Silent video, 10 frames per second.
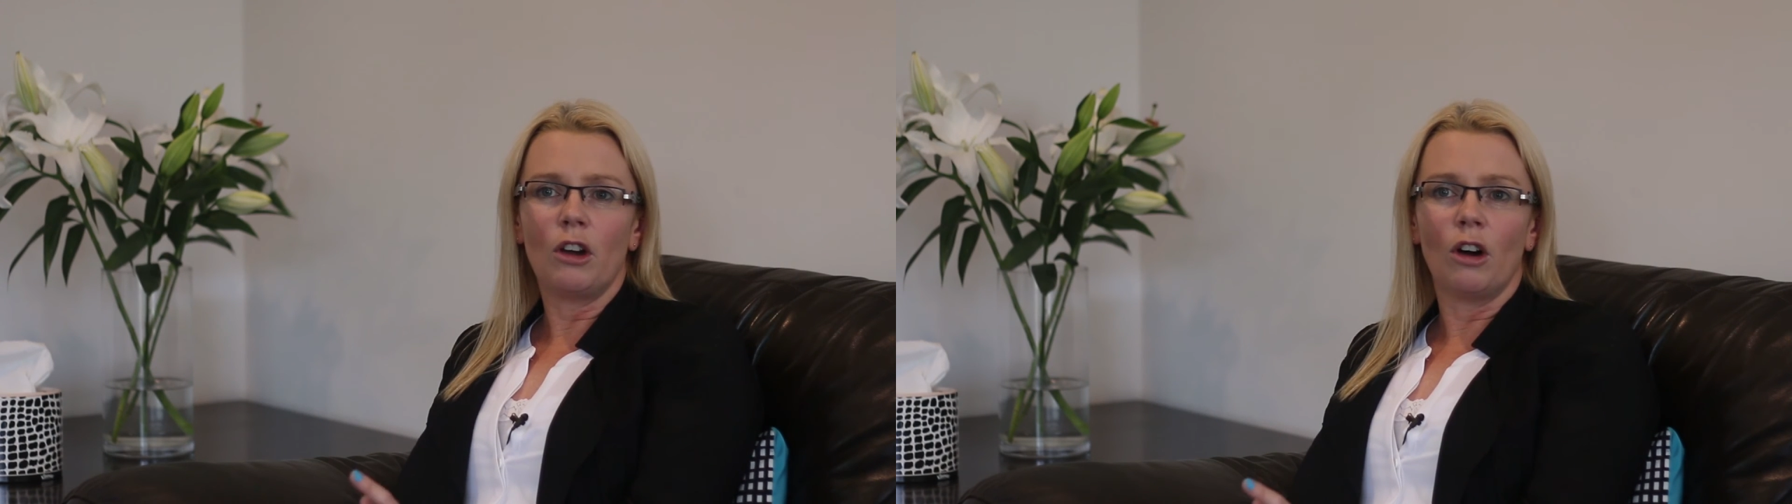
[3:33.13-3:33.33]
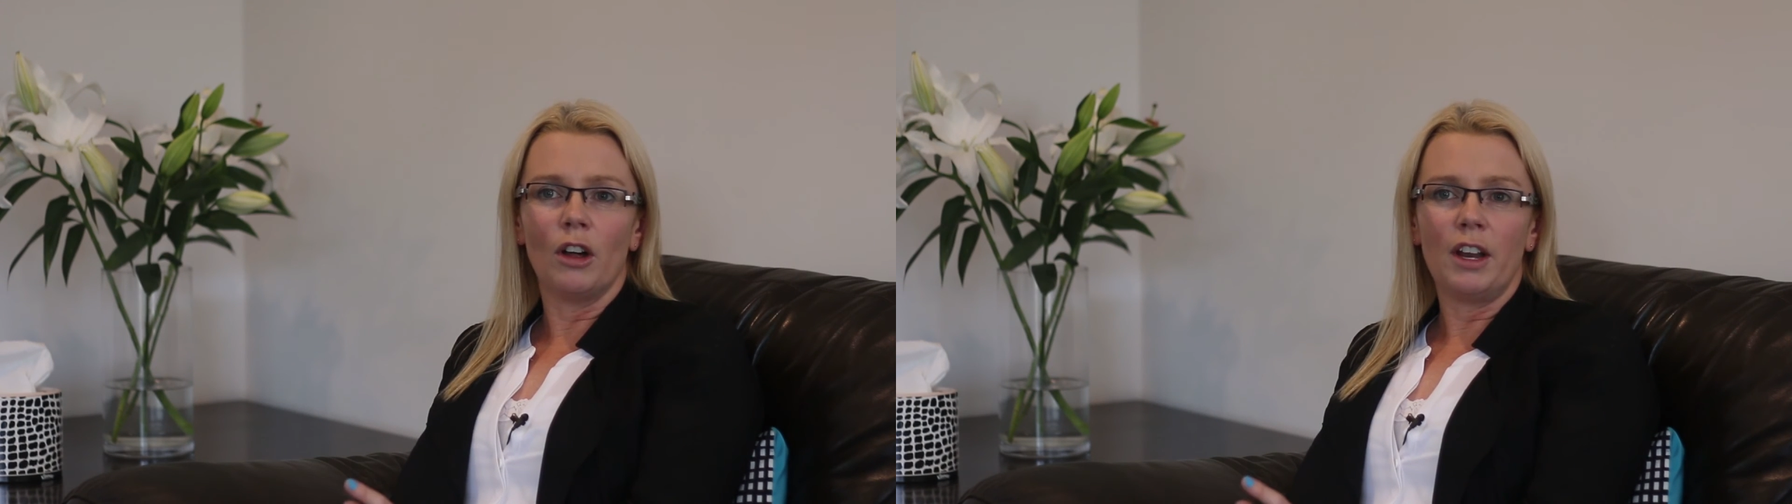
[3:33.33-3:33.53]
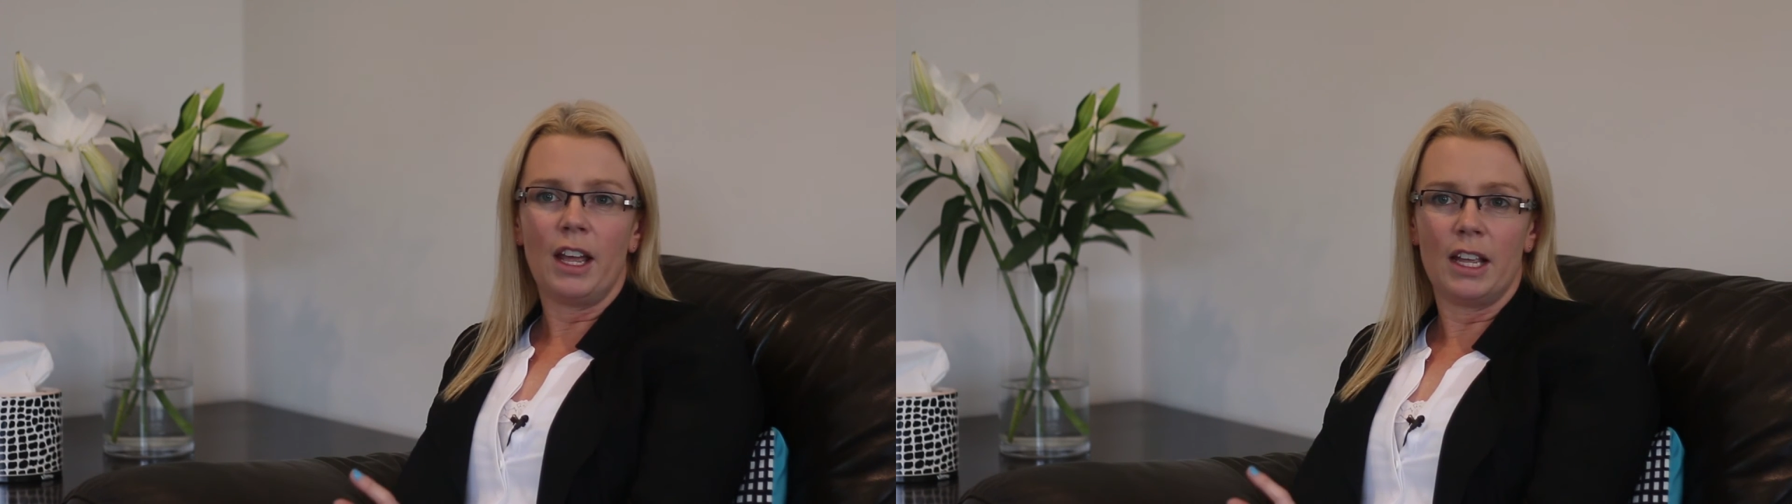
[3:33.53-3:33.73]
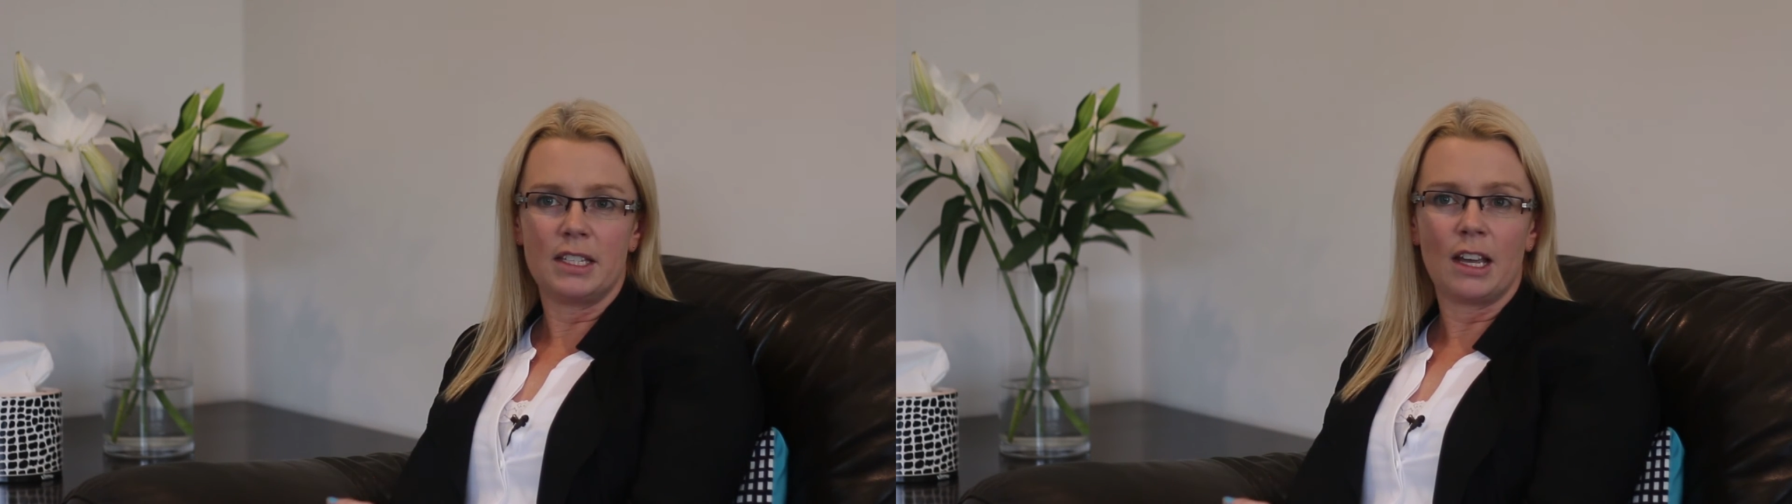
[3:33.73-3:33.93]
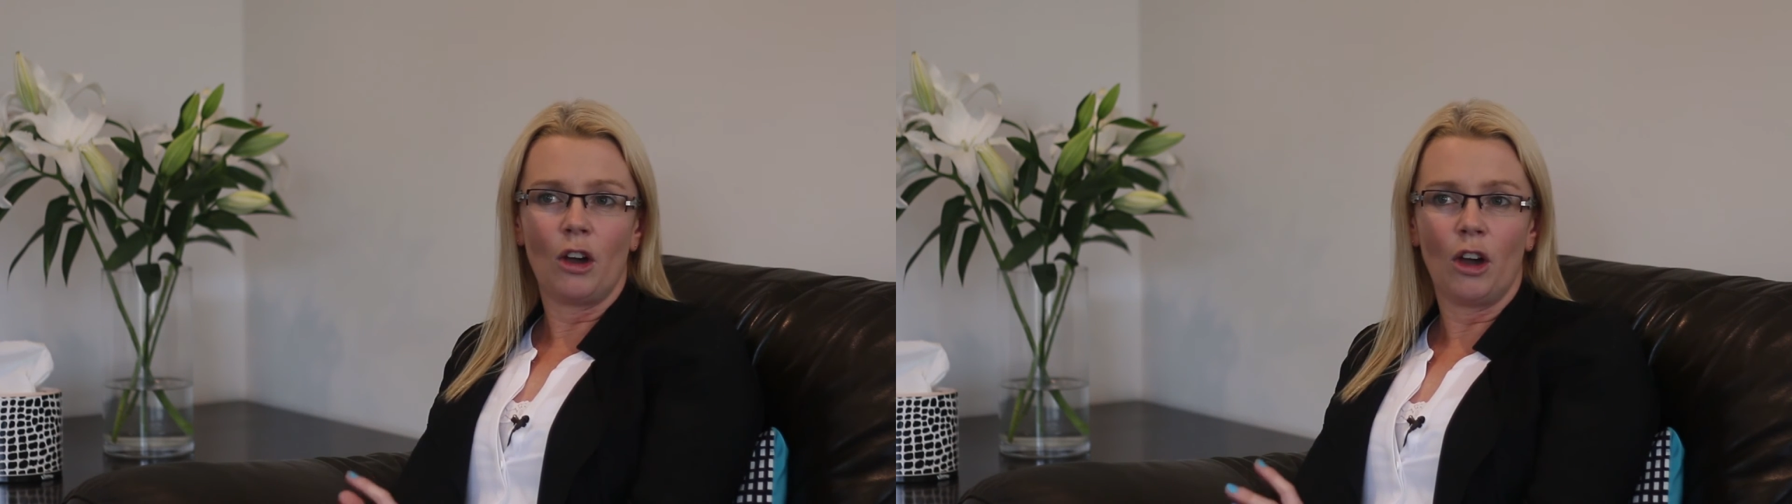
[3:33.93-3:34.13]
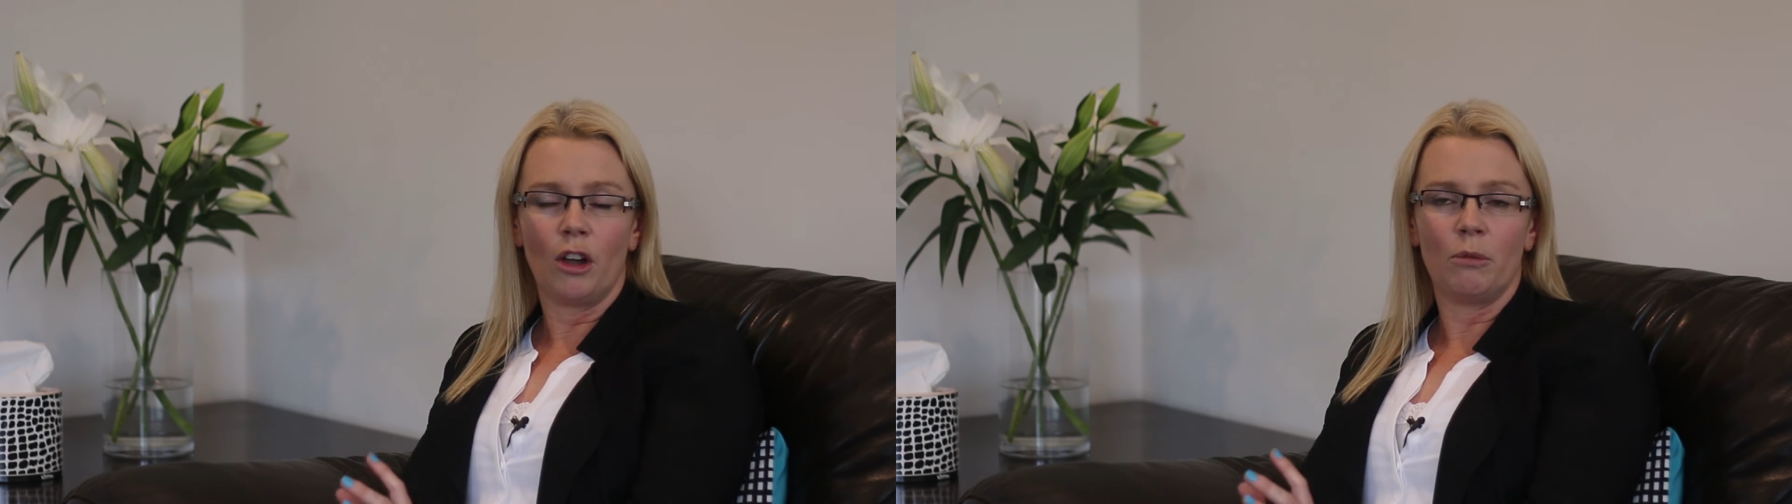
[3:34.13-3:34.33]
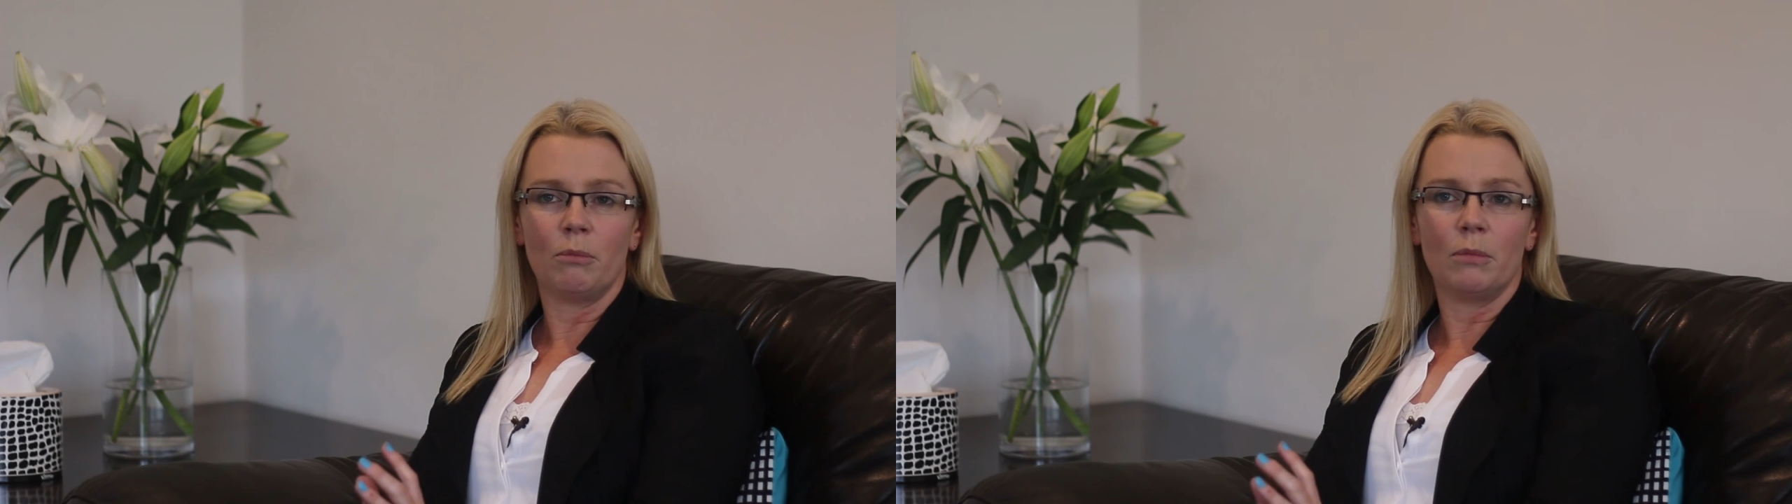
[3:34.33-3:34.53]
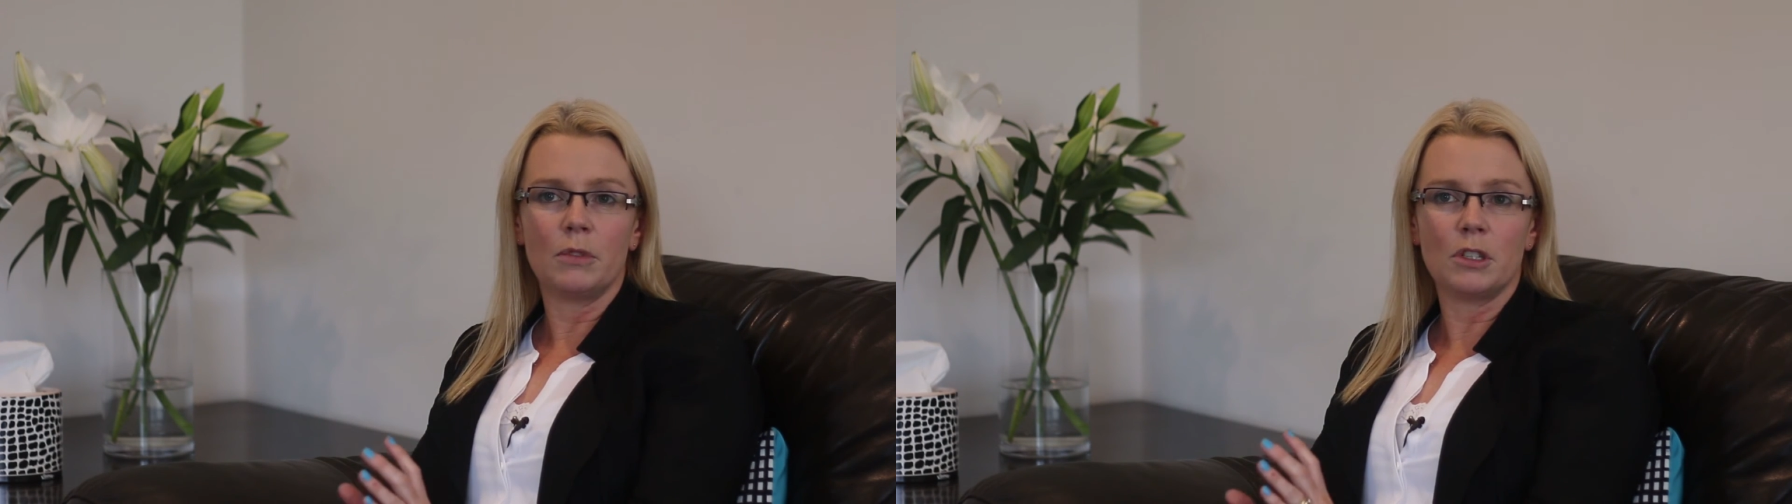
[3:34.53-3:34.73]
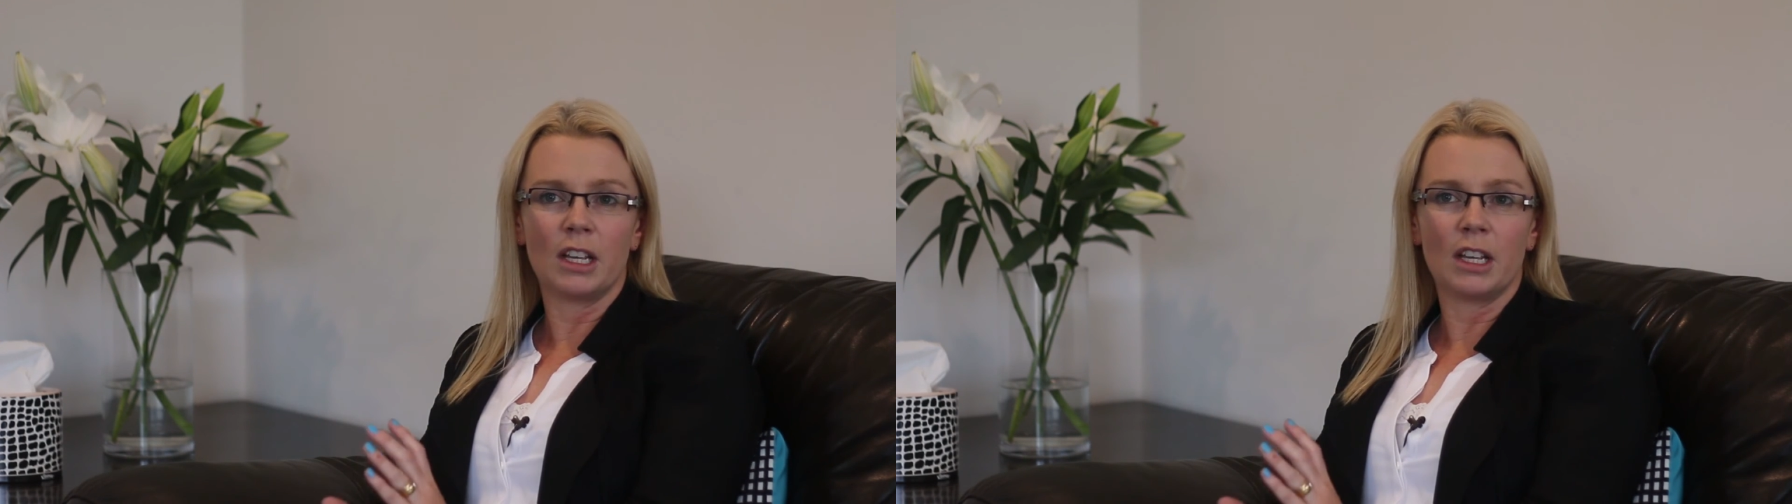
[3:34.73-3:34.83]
got heats our home